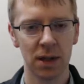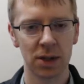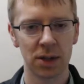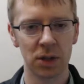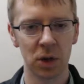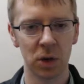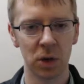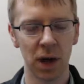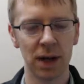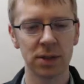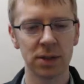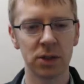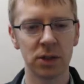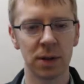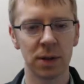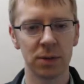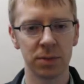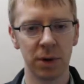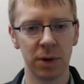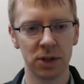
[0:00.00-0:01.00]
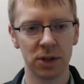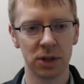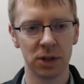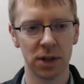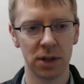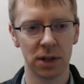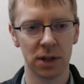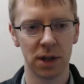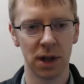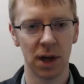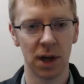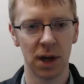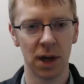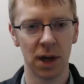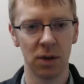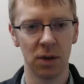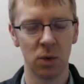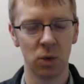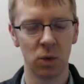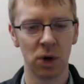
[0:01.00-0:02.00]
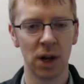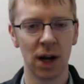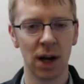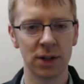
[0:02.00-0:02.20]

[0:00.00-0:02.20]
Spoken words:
So as James mentioned, we're